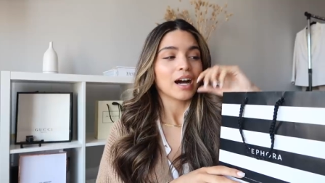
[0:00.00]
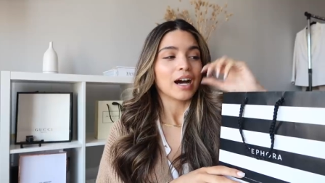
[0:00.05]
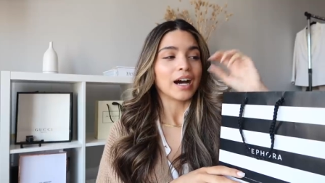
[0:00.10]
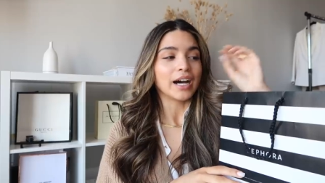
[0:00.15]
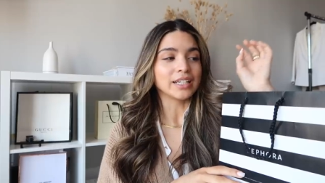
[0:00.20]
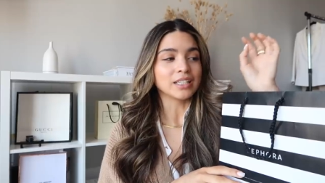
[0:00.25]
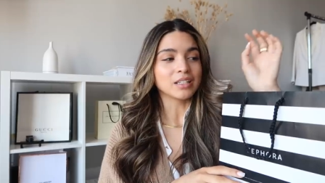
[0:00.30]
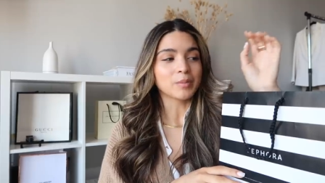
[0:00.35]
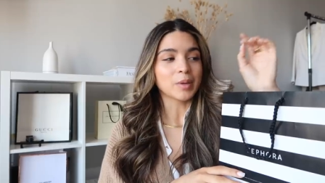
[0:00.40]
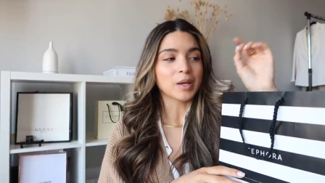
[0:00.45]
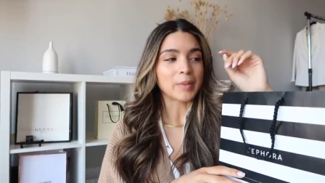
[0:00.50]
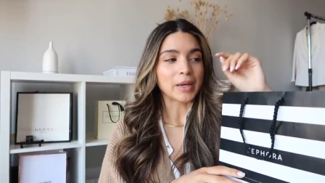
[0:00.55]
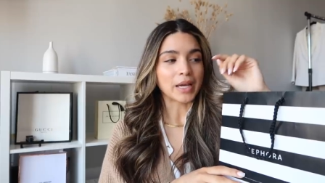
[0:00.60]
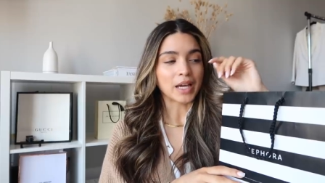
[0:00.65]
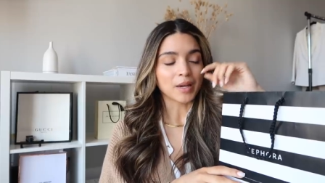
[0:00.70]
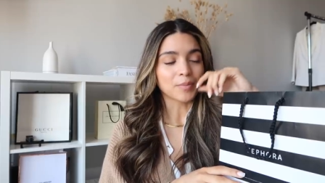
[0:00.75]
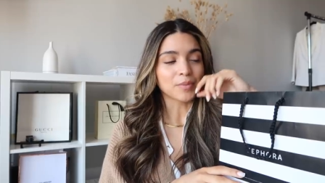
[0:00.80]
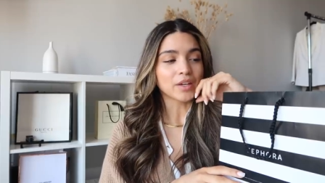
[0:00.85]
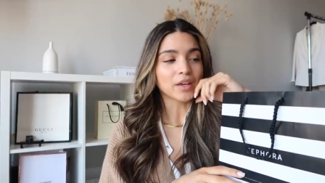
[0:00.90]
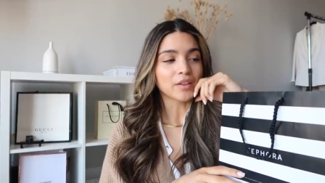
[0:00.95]
I did my
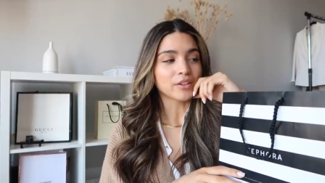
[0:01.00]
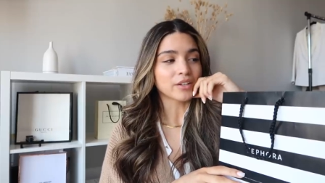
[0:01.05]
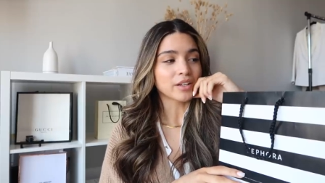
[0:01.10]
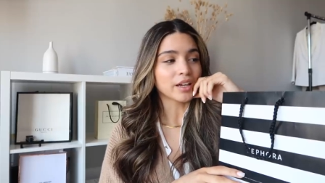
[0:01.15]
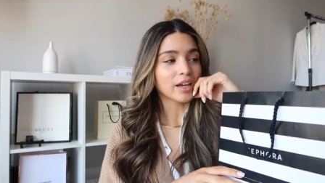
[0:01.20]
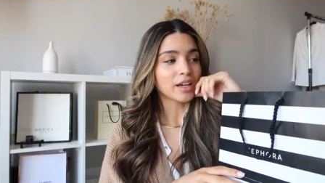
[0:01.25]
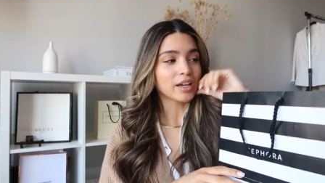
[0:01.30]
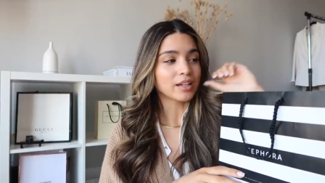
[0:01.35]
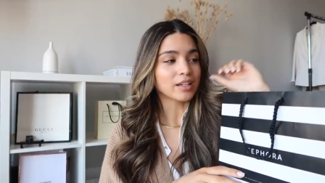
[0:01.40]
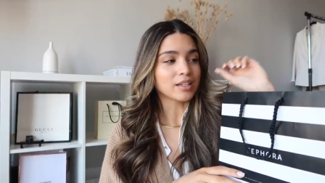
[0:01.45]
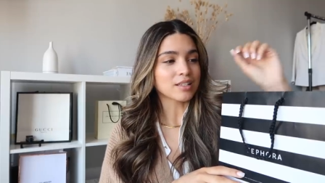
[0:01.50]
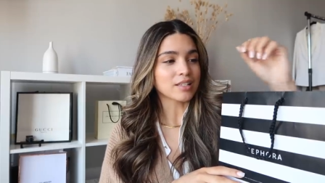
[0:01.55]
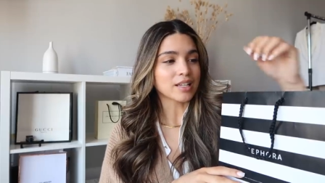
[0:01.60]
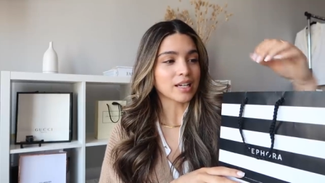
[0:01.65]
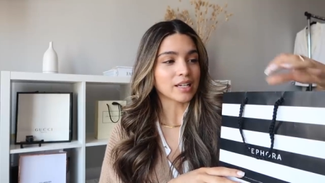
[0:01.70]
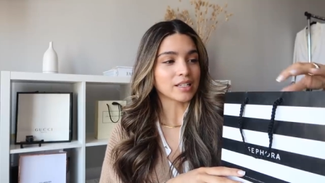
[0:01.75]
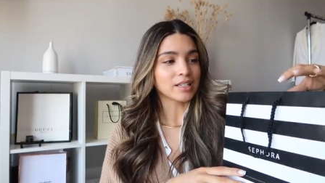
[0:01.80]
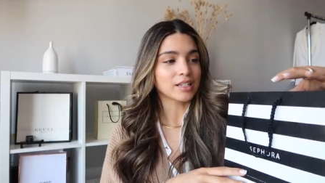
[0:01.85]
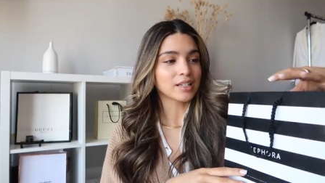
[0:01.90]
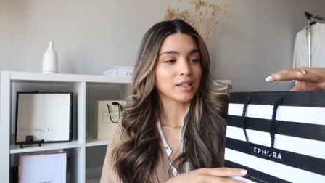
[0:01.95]
makeup the other day and I
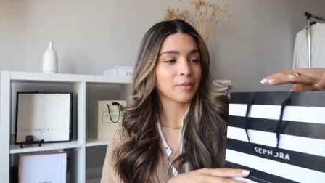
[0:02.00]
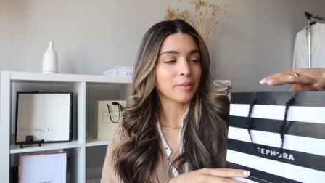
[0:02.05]
said